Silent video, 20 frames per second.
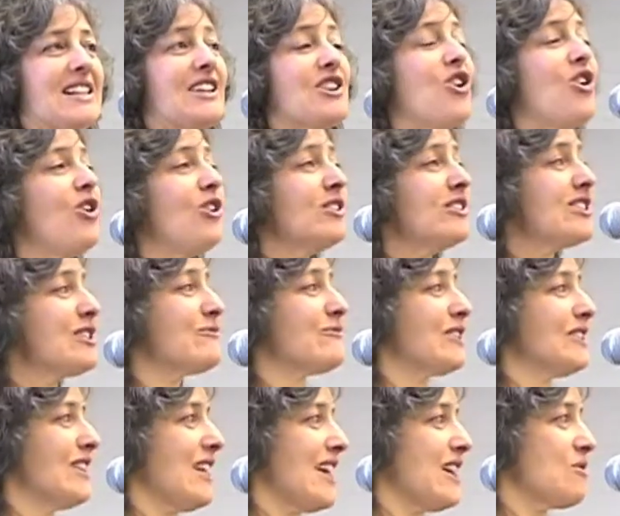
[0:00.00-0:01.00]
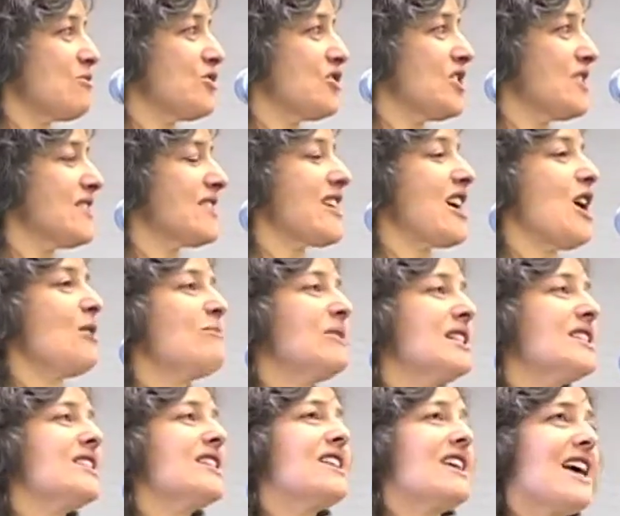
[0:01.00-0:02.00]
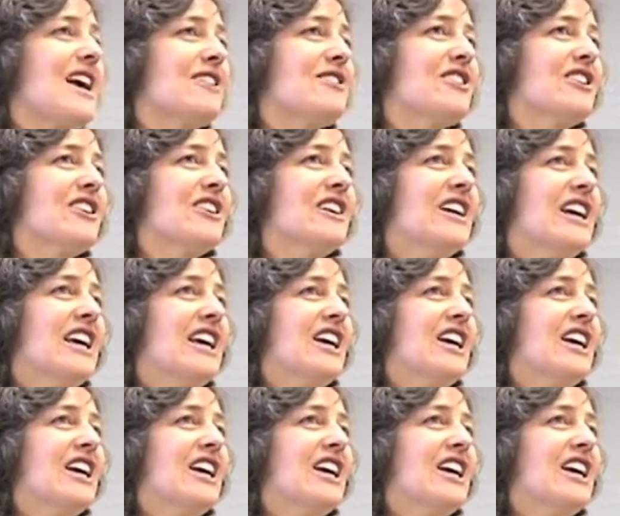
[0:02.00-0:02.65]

and all different languages coming together